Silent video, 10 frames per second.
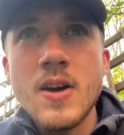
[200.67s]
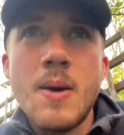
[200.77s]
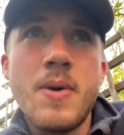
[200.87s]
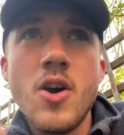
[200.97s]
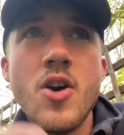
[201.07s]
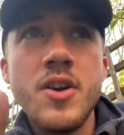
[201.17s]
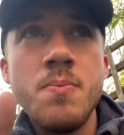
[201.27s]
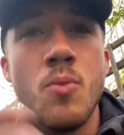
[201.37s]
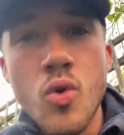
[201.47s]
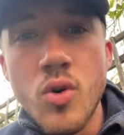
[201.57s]
am I earning
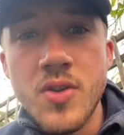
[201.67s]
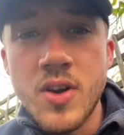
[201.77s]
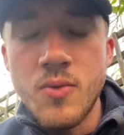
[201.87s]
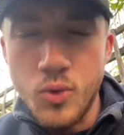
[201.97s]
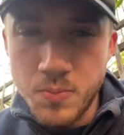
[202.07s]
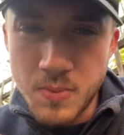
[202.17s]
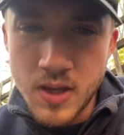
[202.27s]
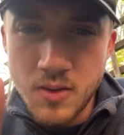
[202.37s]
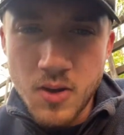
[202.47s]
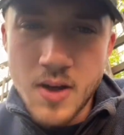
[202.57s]
more than I would
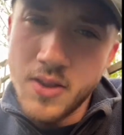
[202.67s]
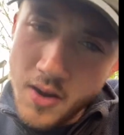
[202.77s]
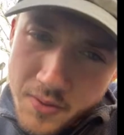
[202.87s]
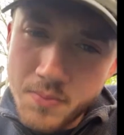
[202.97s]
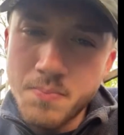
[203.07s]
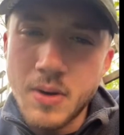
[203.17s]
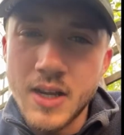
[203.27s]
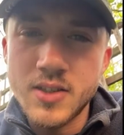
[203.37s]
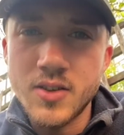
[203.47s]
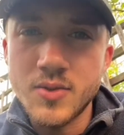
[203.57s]
be at the other
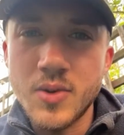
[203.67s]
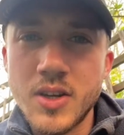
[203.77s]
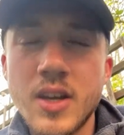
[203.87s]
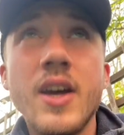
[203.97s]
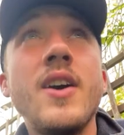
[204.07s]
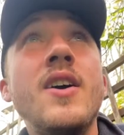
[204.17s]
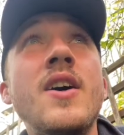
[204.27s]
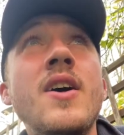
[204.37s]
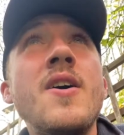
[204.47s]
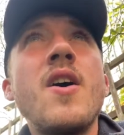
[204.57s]
place I was working at?
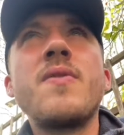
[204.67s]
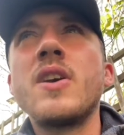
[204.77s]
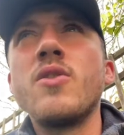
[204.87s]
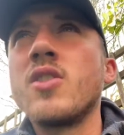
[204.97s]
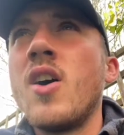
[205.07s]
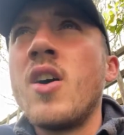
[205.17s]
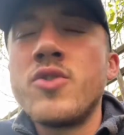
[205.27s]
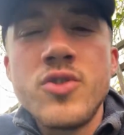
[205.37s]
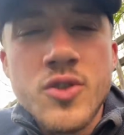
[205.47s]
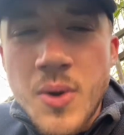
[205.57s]
I think it was like
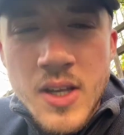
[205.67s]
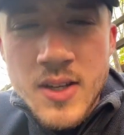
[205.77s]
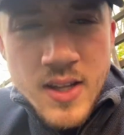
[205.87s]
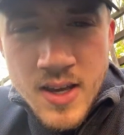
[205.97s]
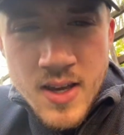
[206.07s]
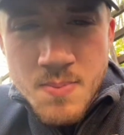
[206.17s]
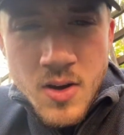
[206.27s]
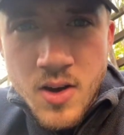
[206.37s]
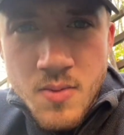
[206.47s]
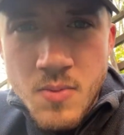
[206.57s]
120 a day at
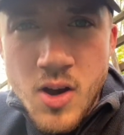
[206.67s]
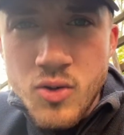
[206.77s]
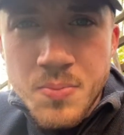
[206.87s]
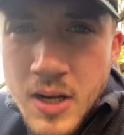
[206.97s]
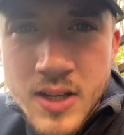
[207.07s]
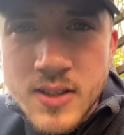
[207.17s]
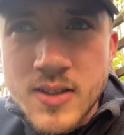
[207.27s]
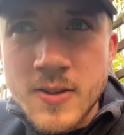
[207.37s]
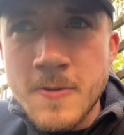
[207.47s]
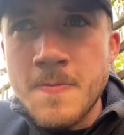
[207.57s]
my old
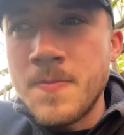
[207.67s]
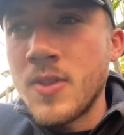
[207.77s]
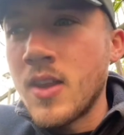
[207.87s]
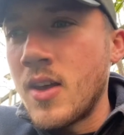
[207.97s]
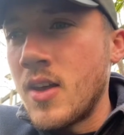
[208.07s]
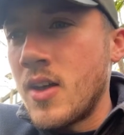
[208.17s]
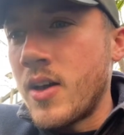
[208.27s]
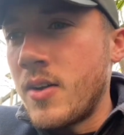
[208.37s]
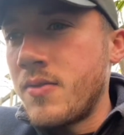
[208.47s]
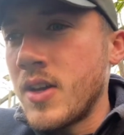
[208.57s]
place.
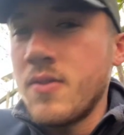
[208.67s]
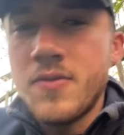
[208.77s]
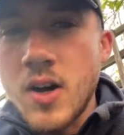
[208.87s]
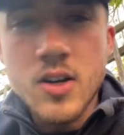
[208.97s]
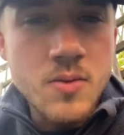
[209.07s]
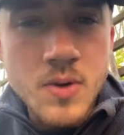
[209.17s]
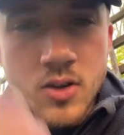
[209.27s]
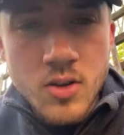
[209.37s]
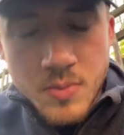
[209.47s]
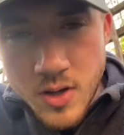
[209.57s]
And I'm thinking, fuck, oh my
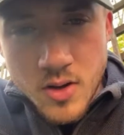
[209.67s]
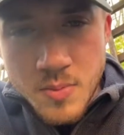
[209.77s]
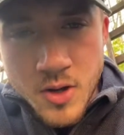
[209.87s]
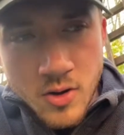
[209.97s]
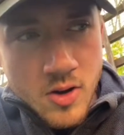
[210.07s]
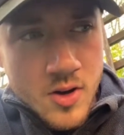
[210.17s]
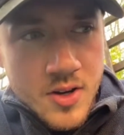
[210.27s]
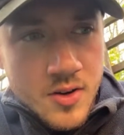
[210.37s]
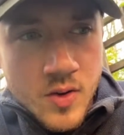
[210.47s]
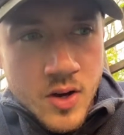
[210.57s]
God, am I not
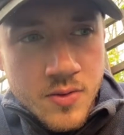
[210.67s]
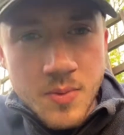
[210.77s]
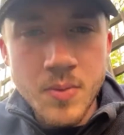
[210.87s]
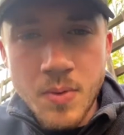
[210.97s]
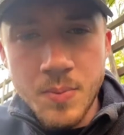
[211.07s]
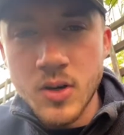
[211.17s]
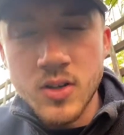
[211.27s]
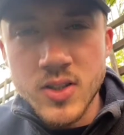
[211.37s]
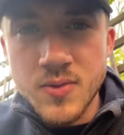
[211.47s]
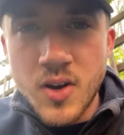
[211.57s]
earning enough? Am I going to
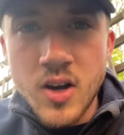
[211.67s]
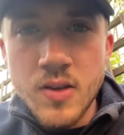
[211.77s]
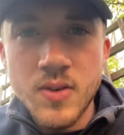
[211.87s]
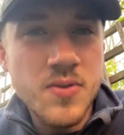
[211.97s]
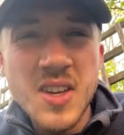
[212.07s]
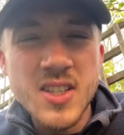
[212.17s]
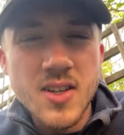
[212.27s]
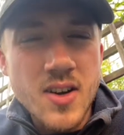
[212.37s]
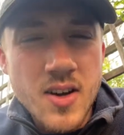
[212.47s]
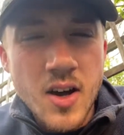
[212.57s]
survive? And the thing is,
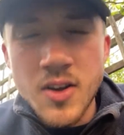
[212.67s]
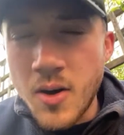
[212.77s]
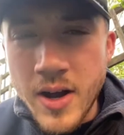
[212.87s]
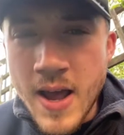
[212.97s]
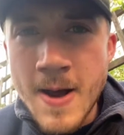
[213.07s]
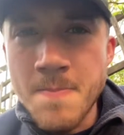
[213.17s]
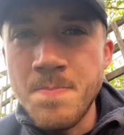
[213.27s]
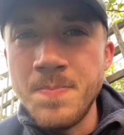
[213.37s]
I know I am.